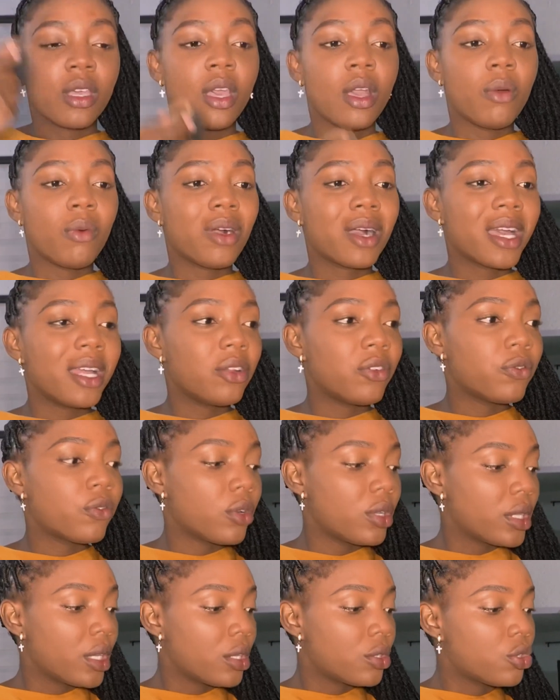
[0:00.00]
What kind of
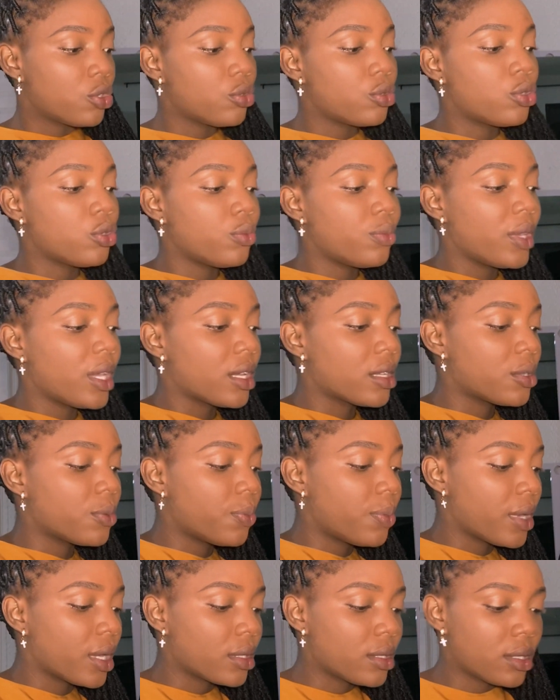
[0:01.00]
content should you be
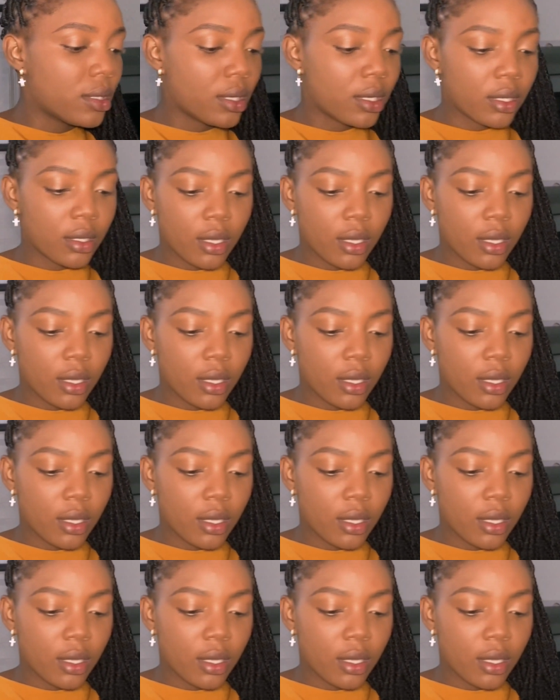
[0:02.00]
expecting?